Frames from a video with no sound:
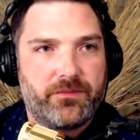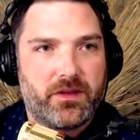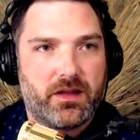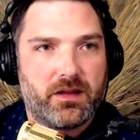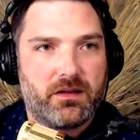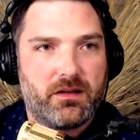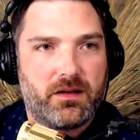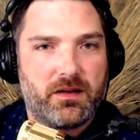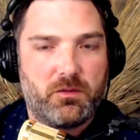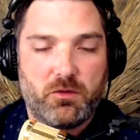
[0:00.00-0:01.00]
and
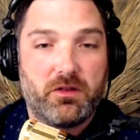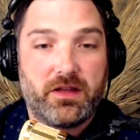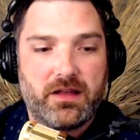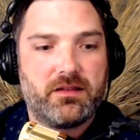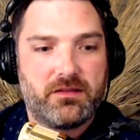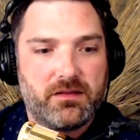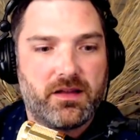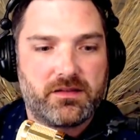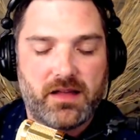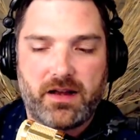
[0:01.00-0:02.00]
he really is
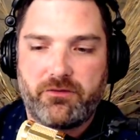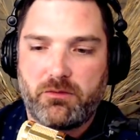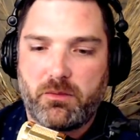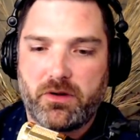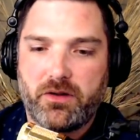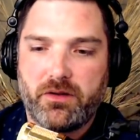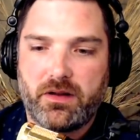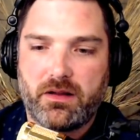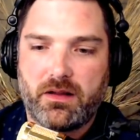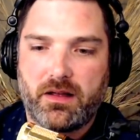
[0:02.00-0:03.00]
excited for what we're doing,
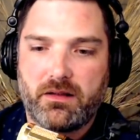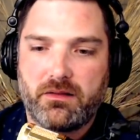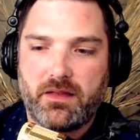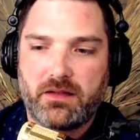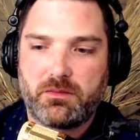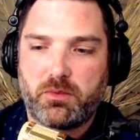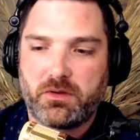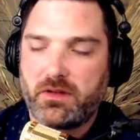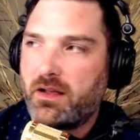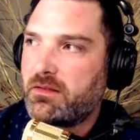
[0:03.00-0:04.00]
and that
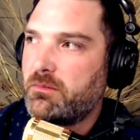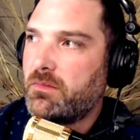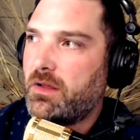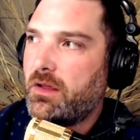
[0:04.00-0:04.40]
support's awesome.